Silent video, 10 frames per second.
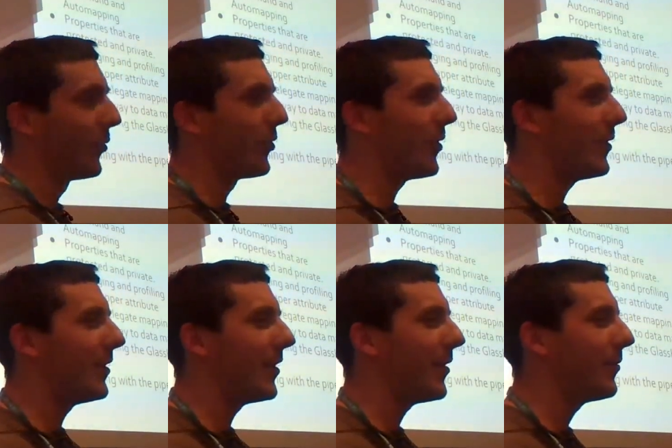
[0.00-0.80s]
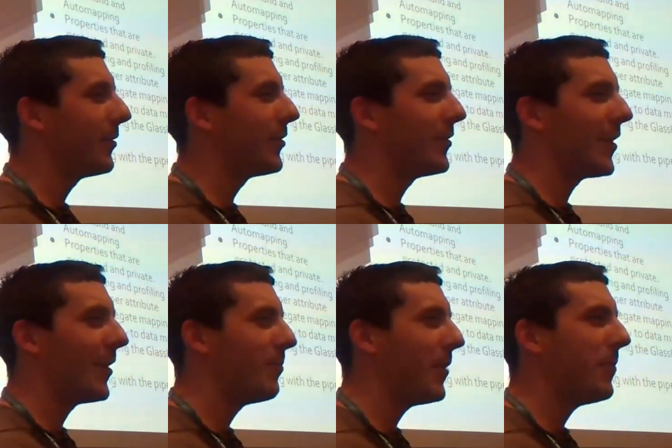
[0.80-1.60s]
although it now turns out
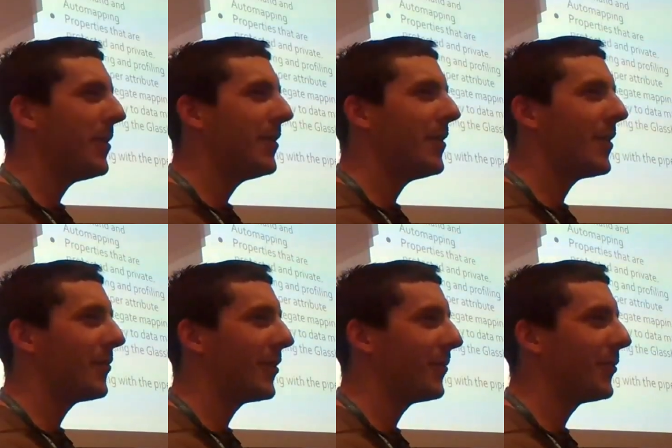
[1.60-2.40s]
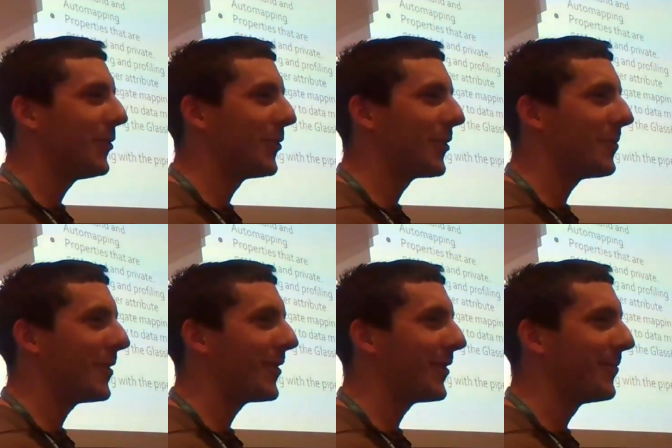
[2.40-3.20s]
I maybe did have time to talk
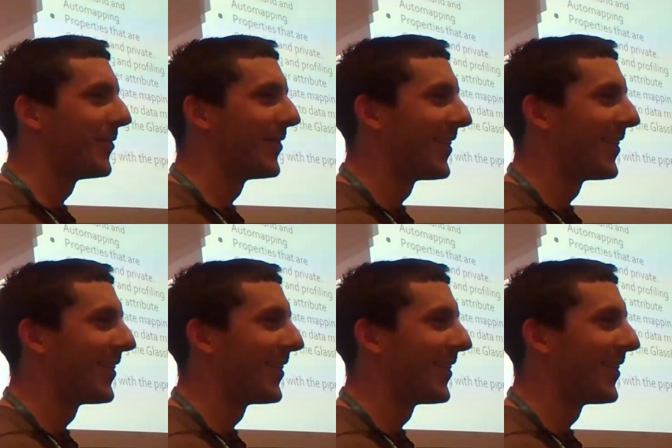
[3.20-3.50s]
about them.